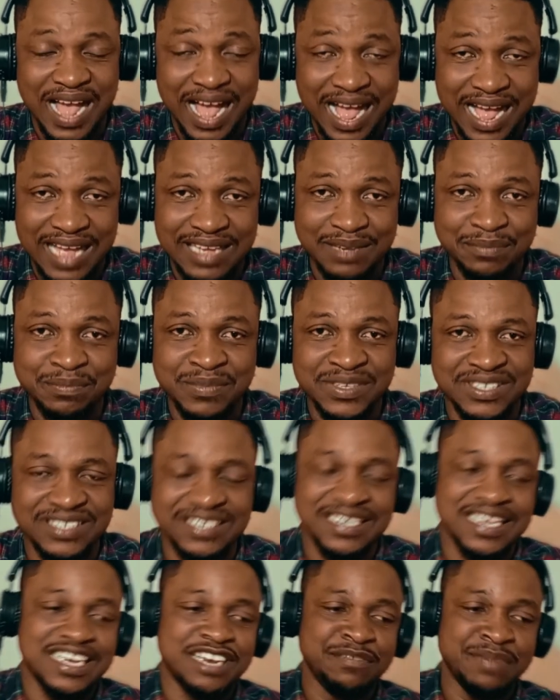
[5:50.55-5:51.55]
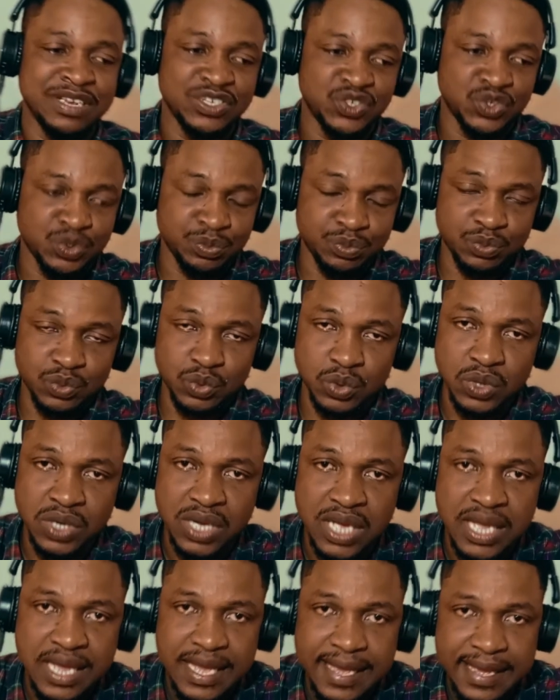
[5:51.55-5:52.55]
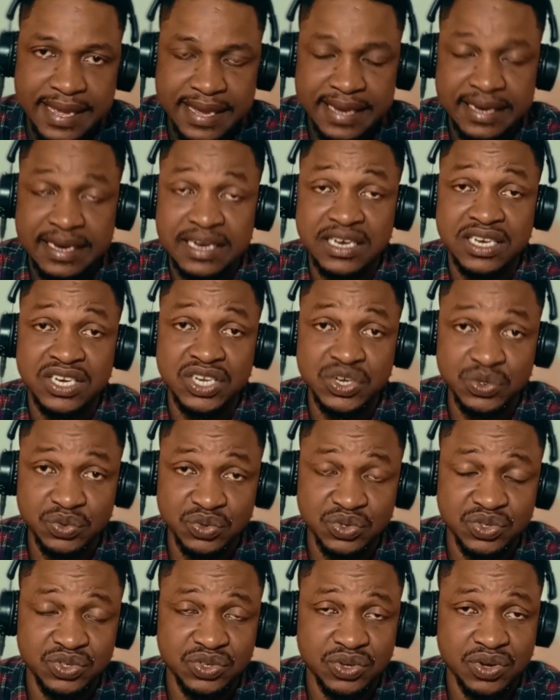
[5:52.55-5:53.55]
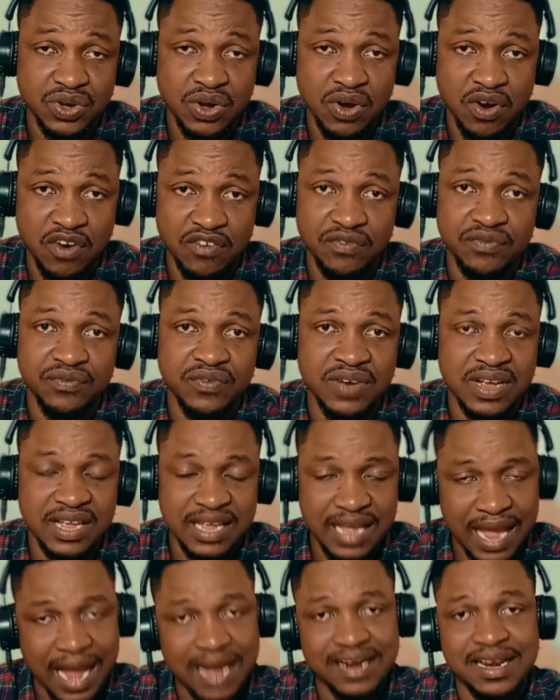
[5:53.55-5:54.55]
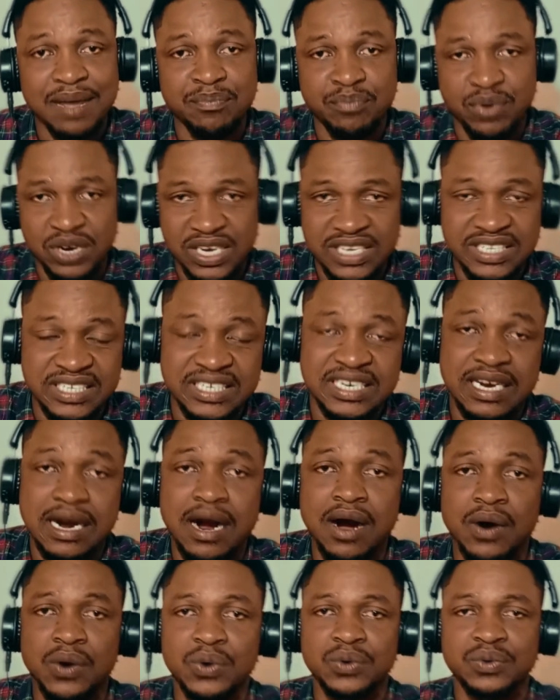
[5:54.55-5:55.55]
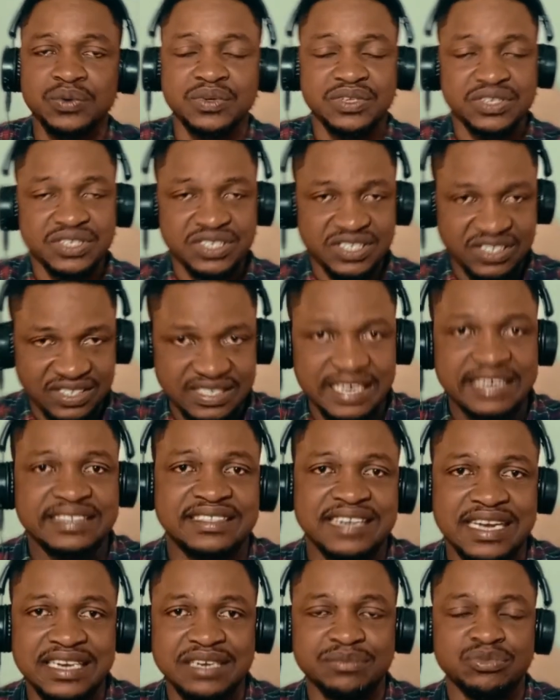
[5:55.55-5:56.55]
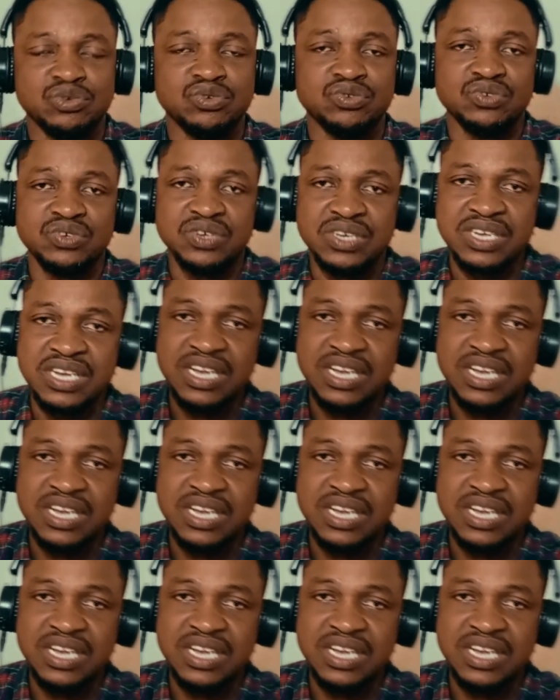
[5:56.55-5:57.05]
Mr. Yedibesomo in the news of Ghana political sect animal.